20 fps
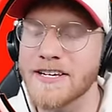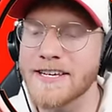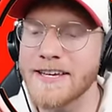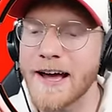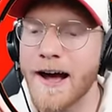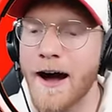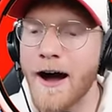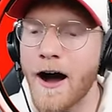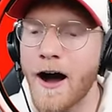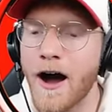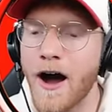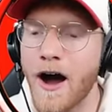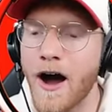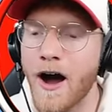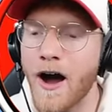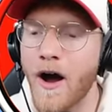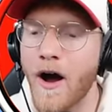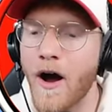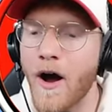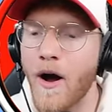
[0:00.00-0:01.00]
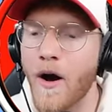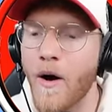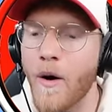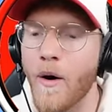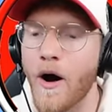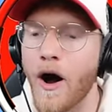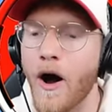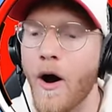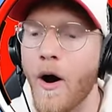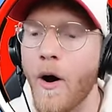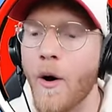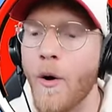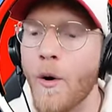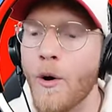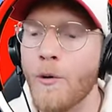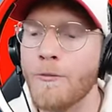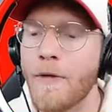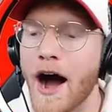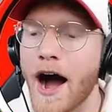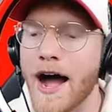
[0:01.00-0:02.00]
Yo!
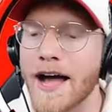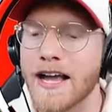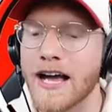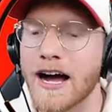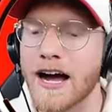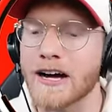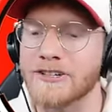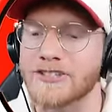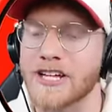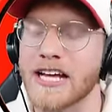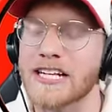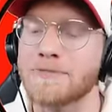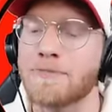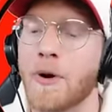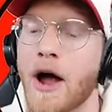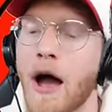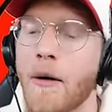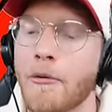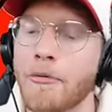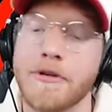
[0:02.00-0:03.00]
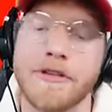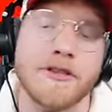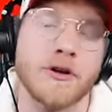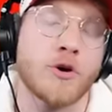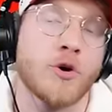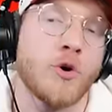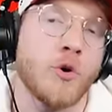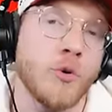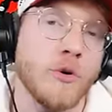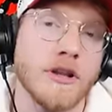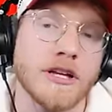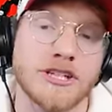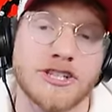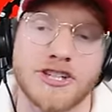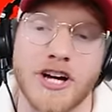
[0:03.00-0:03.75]
Oh my gosh, that's probably the coolest